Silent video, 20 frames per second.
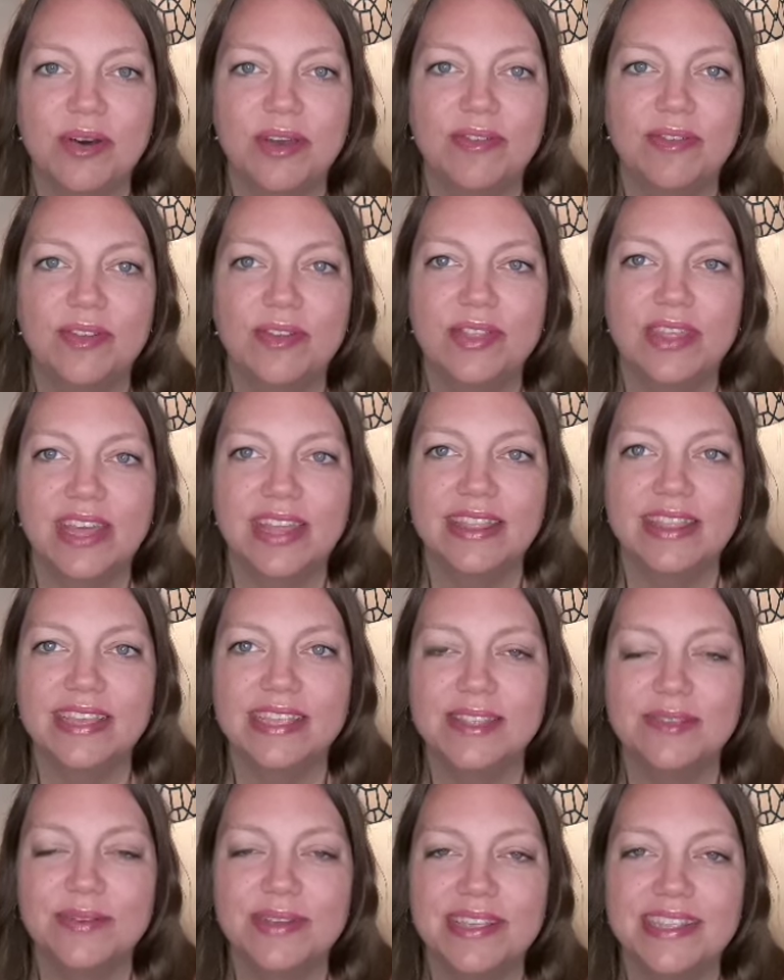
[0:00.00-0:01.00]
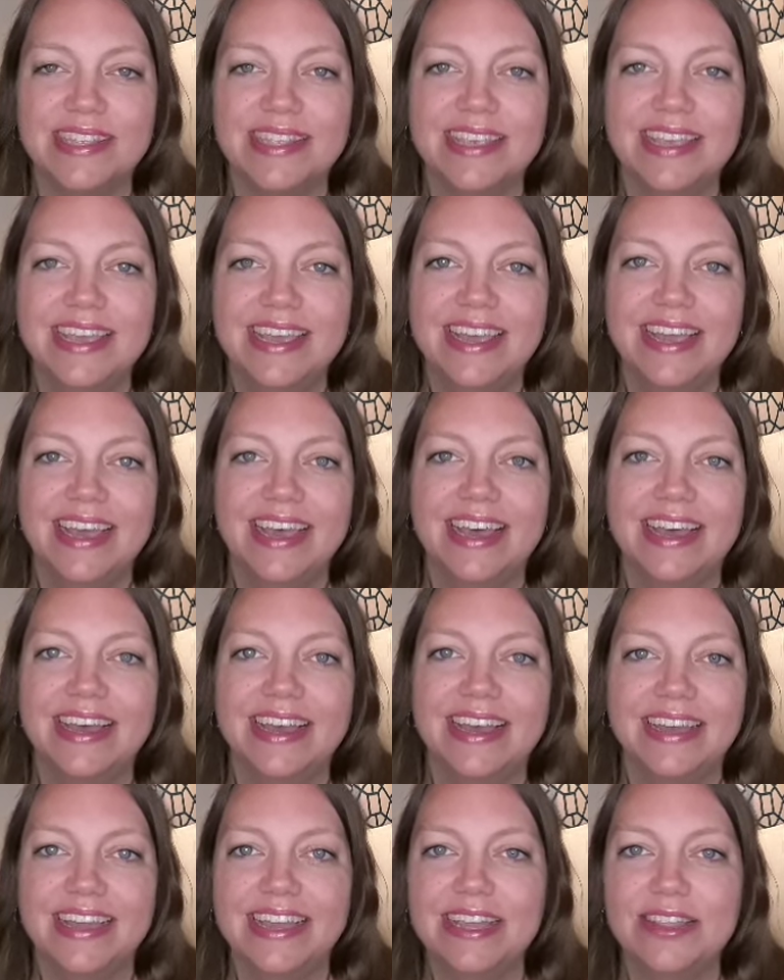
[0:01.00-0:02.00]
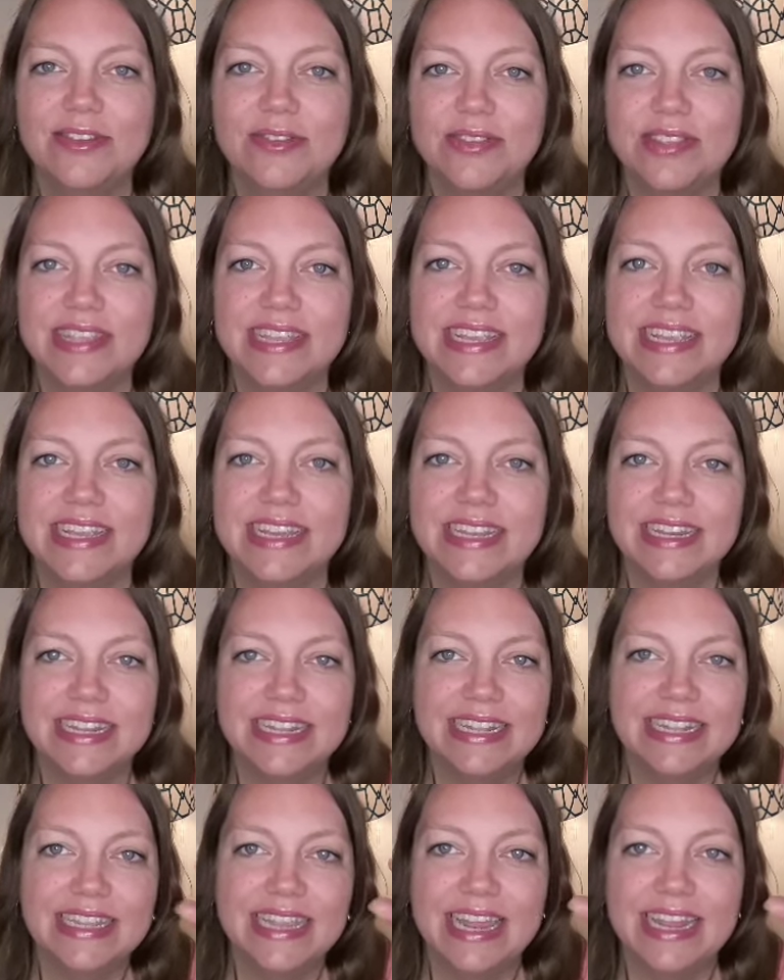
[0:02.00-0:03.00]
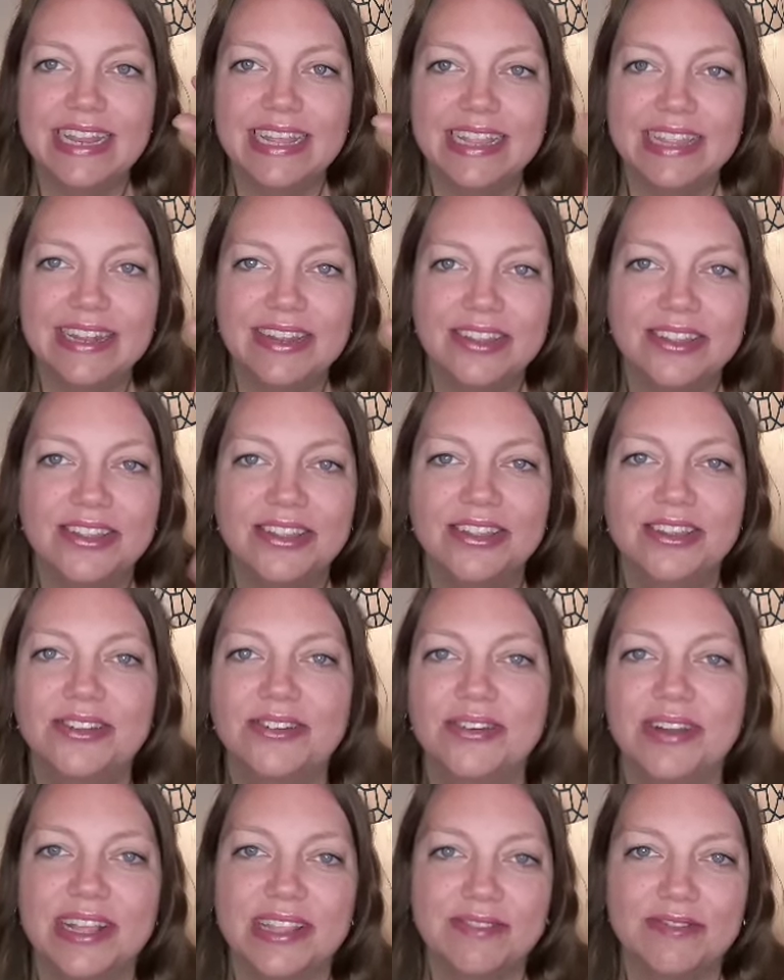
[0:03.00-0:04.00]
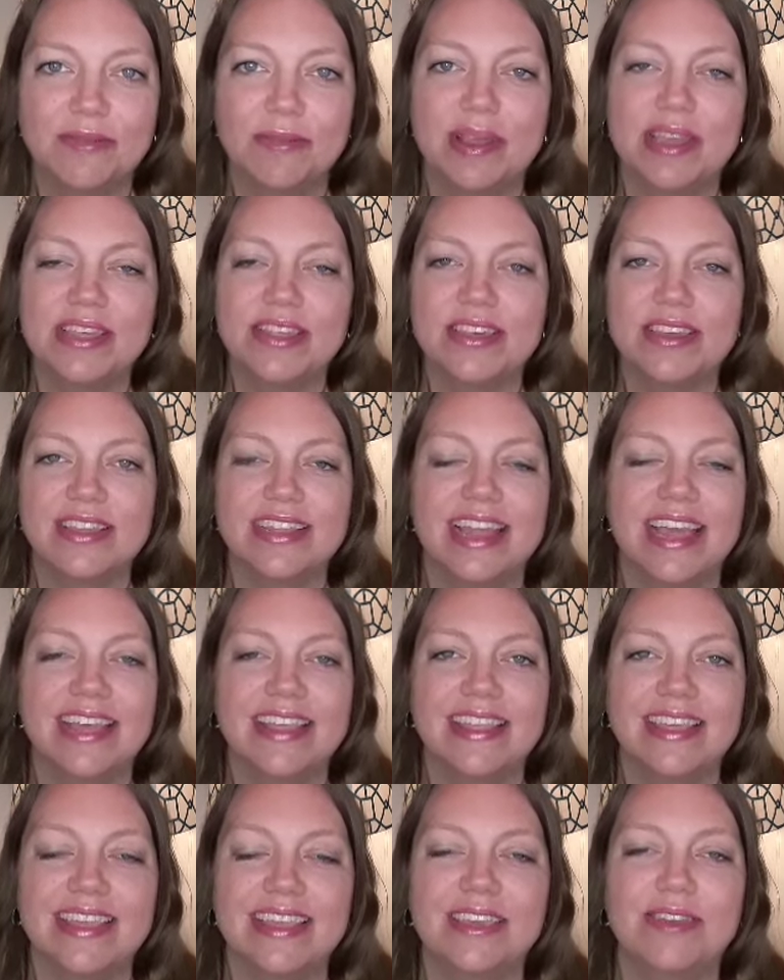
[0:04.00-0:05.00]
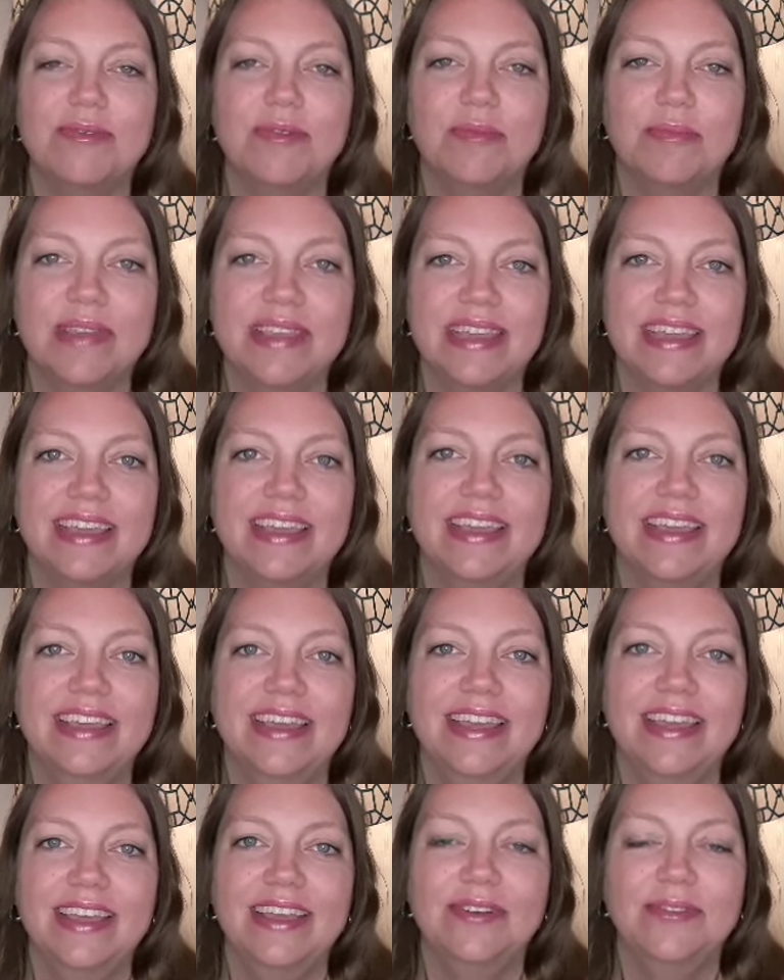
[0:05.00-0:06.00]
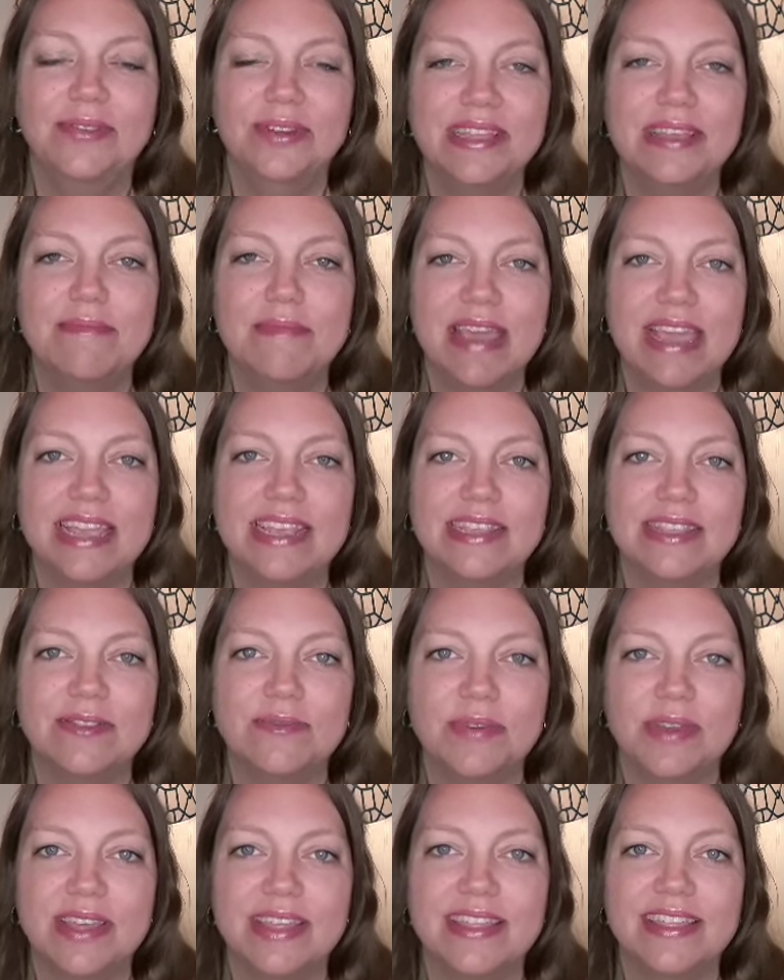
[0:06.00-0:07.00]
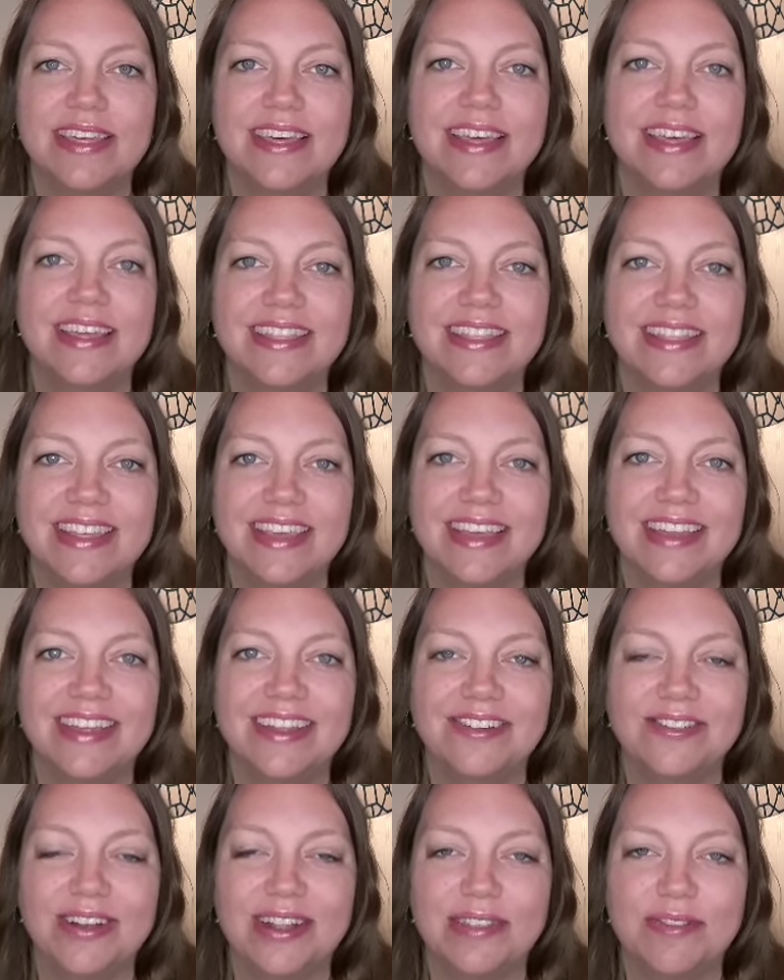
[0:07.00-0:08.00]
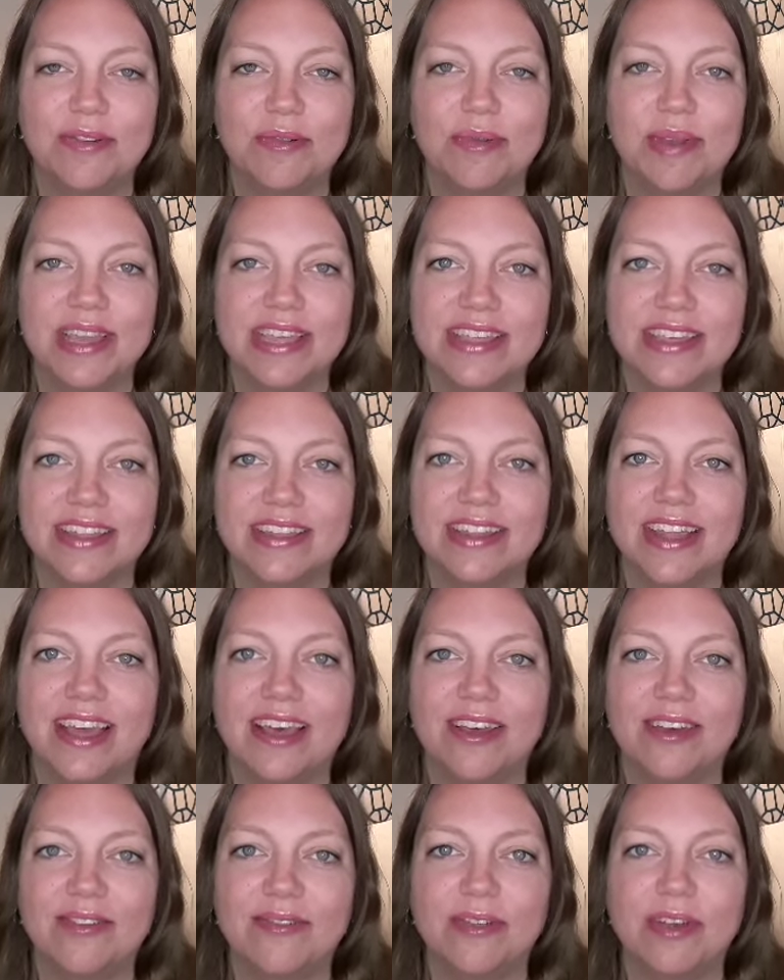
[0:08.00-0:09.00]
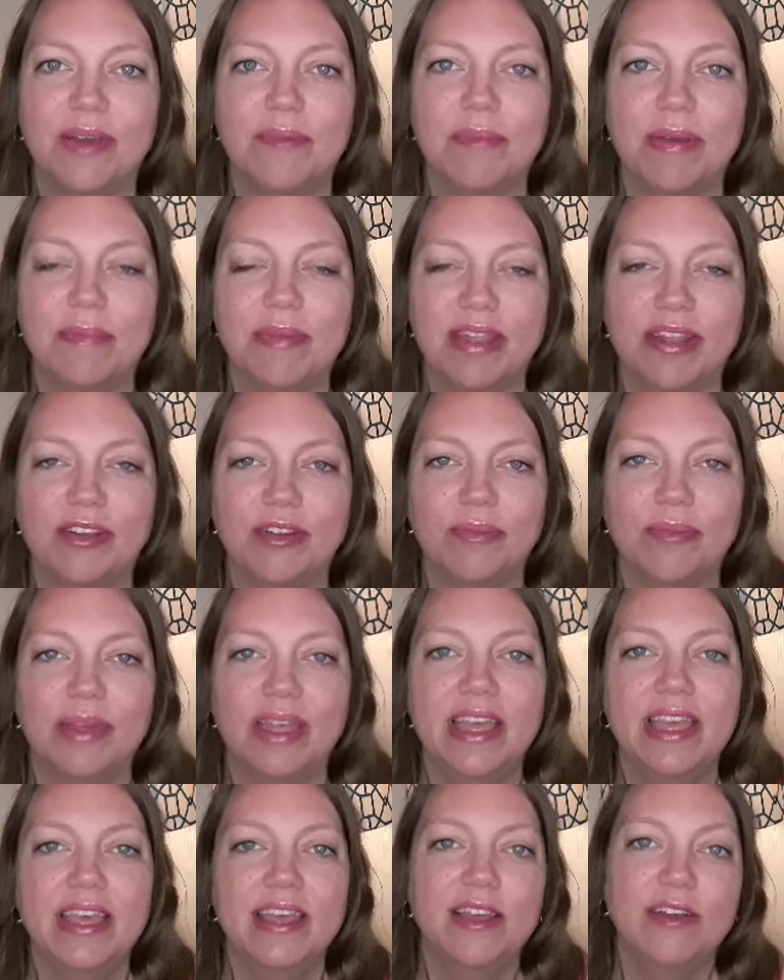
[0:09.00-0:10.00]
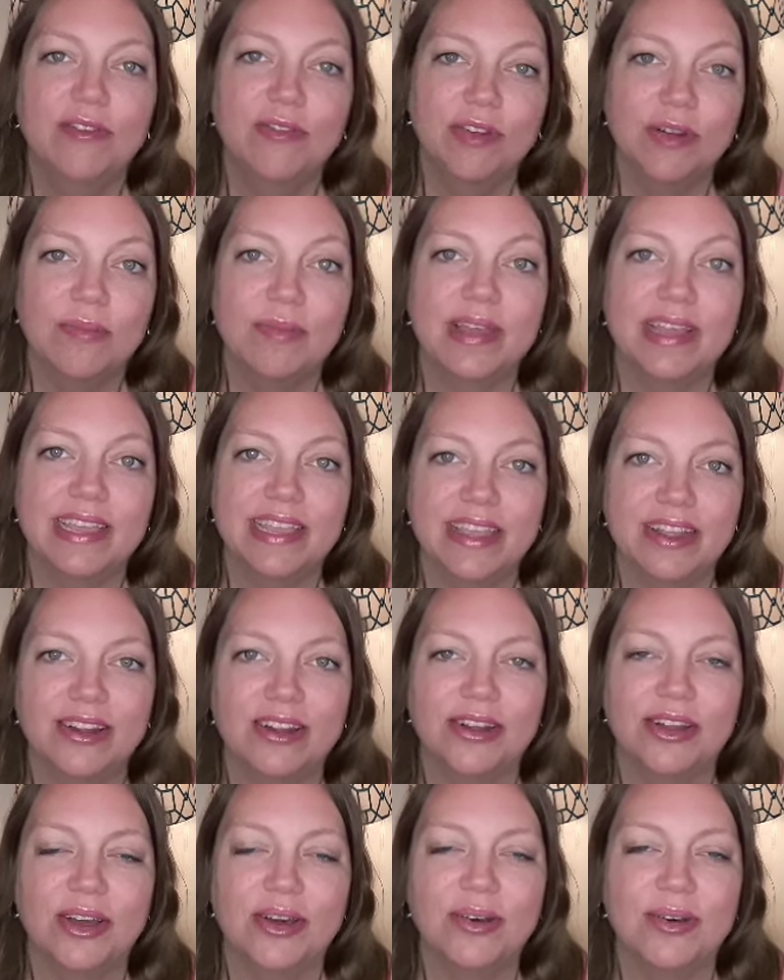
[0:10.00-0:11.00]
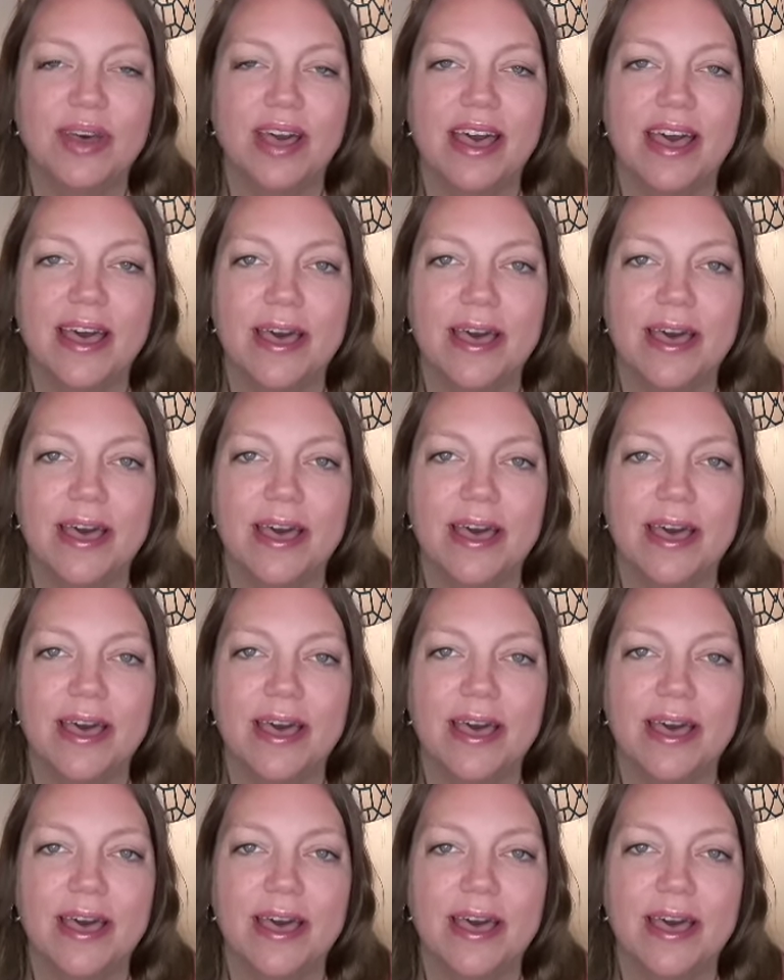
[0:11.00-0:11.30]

If you thought this was uh, interesting, tiny little transformation, I think you will be really amazed with the transformation of my bedroom from a year ago.